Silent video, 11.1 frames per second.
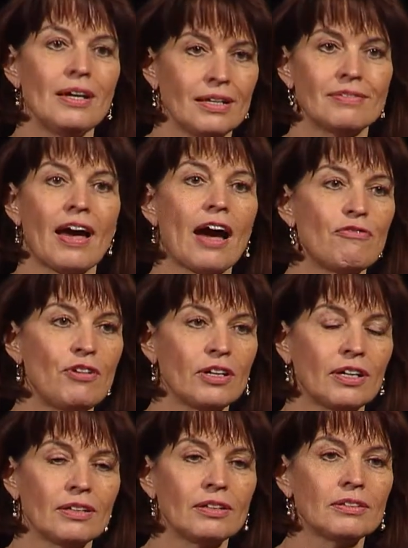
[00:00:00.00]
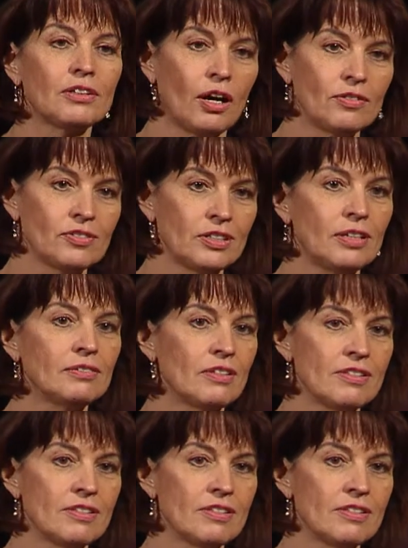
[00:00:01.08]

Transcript: in the African continent,